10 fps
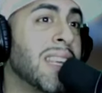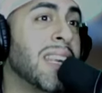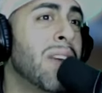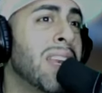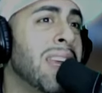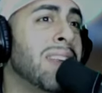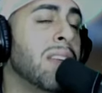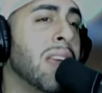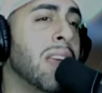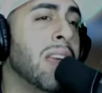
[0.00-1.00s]
Even
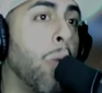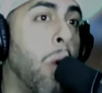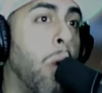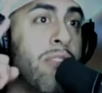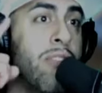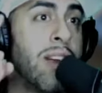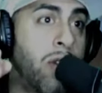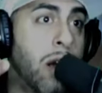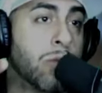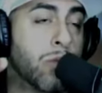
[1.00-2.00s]
in one
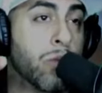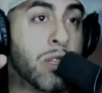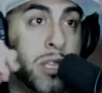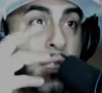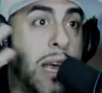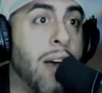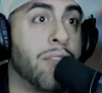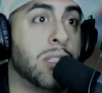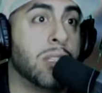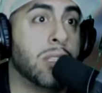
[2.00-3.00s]
restaurant, which is
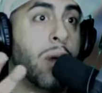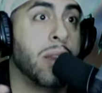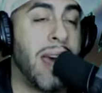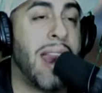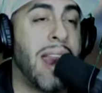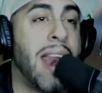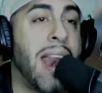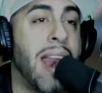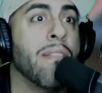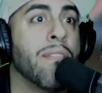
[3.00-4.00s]
obviously the one that I
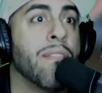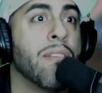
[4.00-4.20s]
have,